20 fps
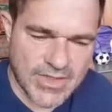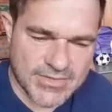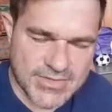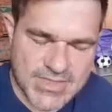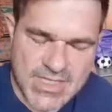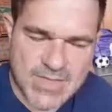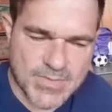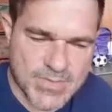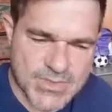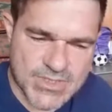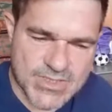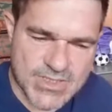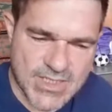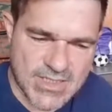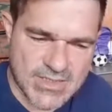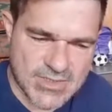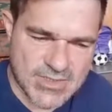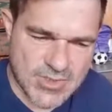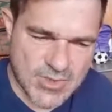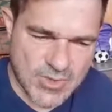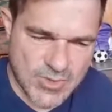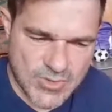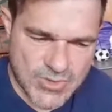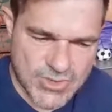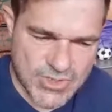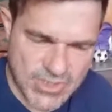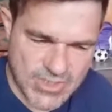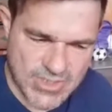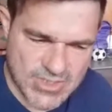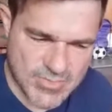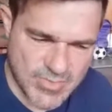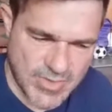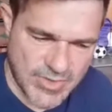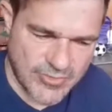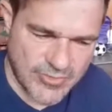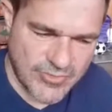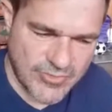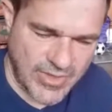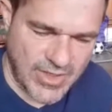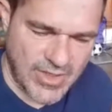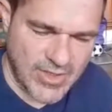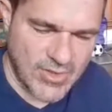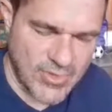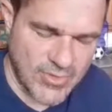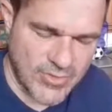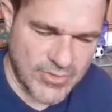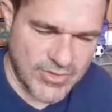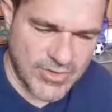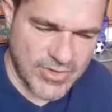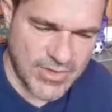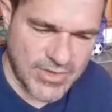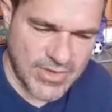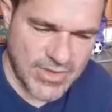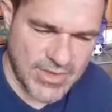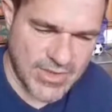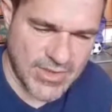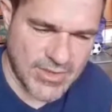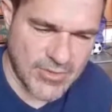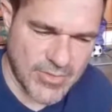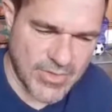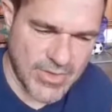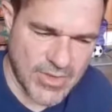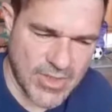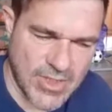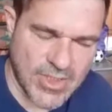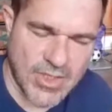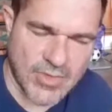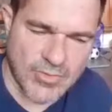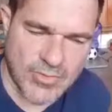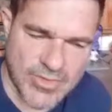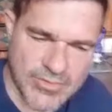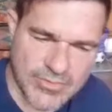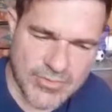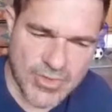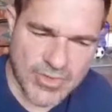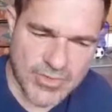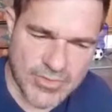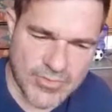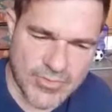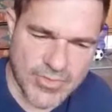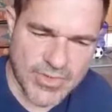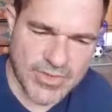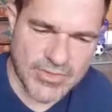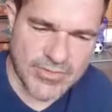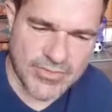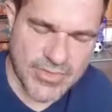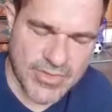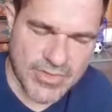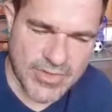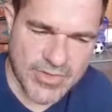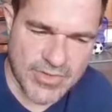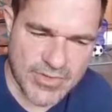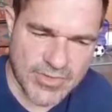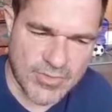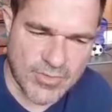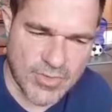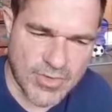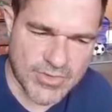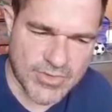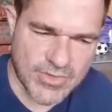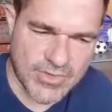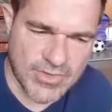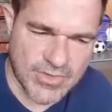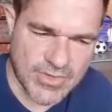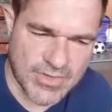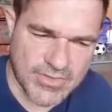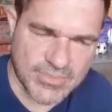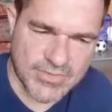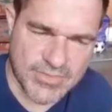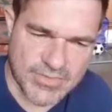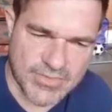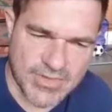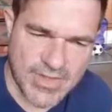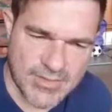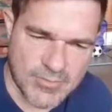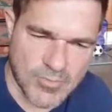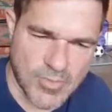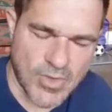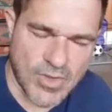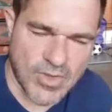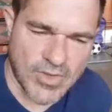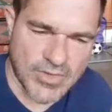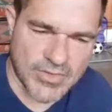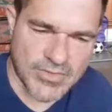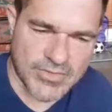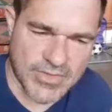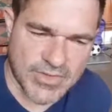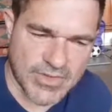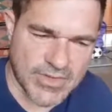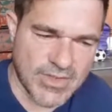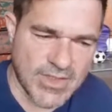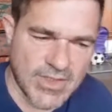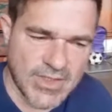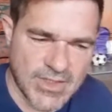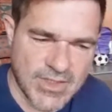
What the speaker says: deep state solution has been found, and here we are, we've gotten rid of the rottenness that was, and